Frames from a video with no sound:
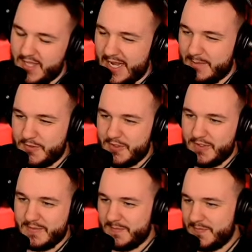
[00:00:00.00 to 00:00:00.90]
I'm
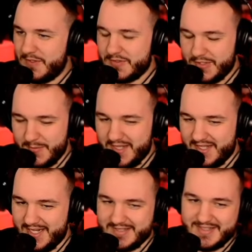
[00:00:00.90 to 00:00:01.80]
sure there's going to be a
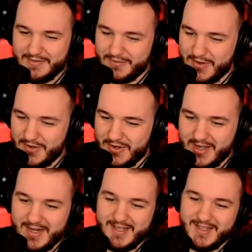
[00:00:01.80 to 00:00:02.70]
lot of stuff going
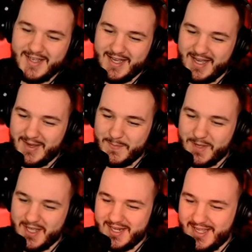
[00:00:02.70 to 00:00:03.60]
on. Uh,
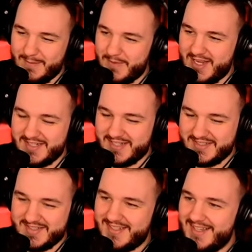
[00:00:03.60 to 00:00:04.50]
but I mean,
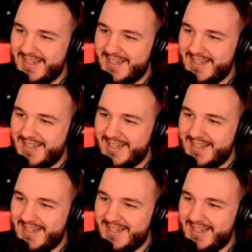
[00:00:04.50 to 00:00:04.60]
just